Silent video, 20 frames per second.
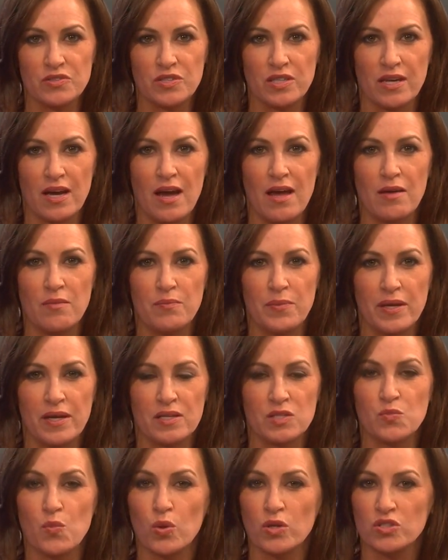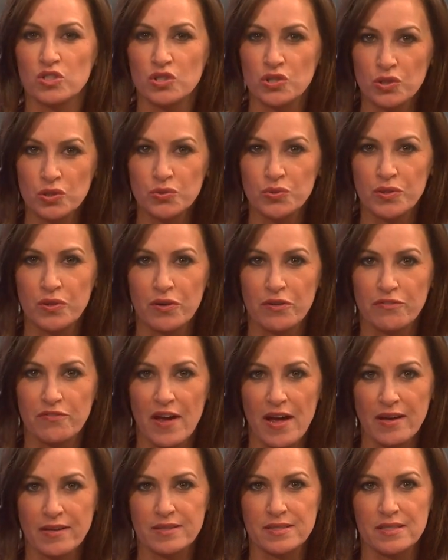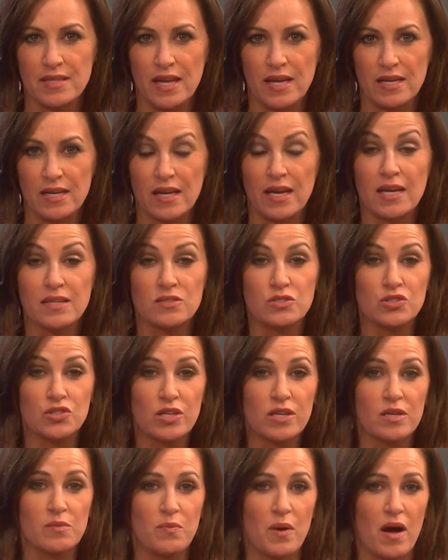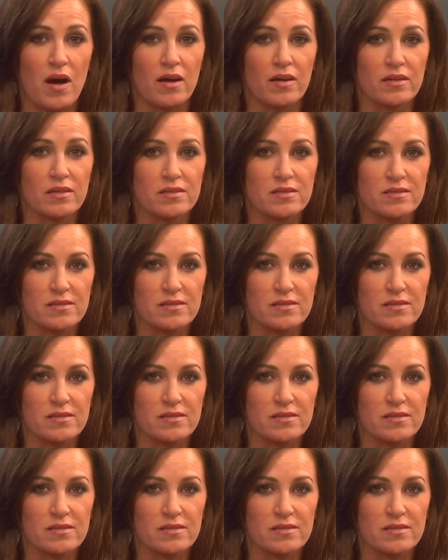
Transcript: to come because more children are vaccinated against chickenpox.